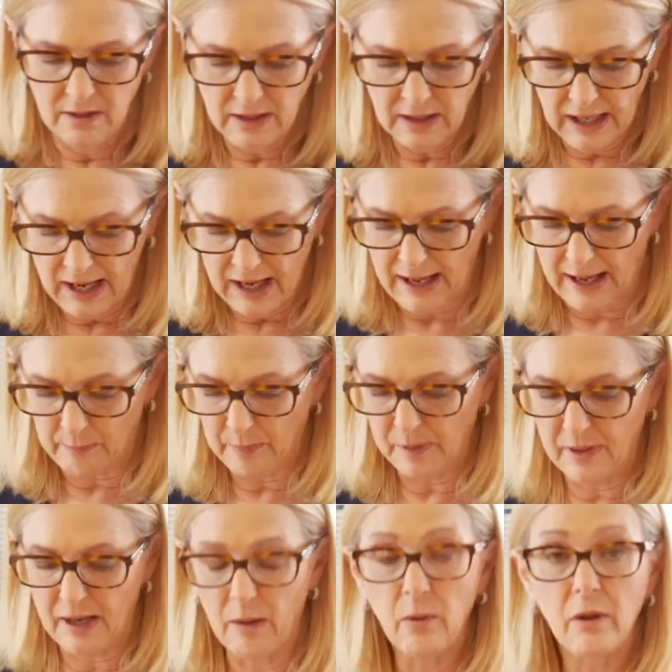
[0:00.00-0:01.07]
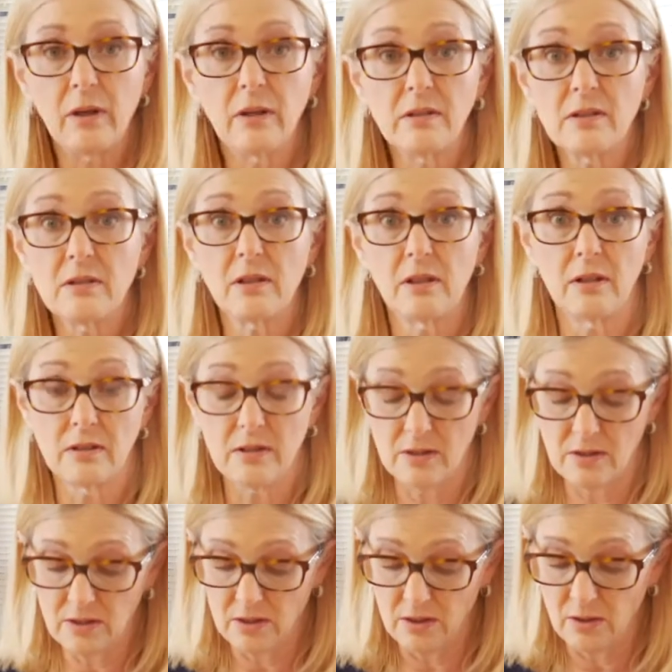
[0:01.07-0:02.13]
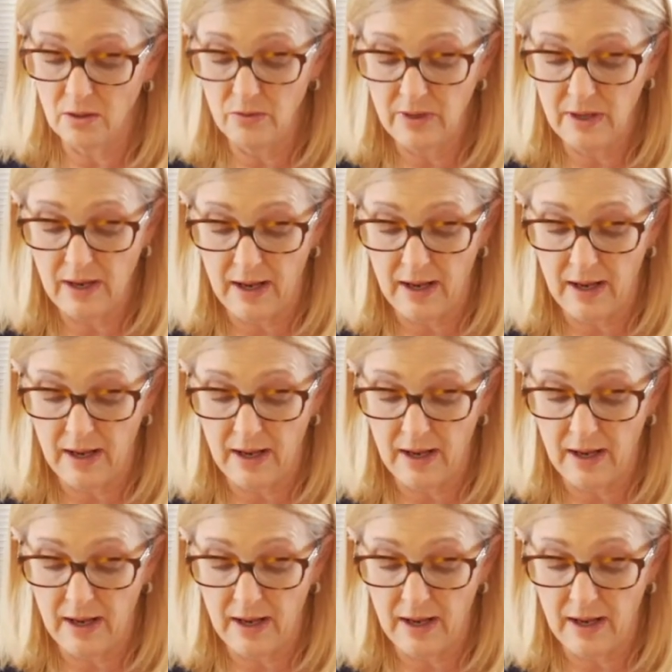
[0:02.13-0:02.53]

cap, and now we're going to start to sew the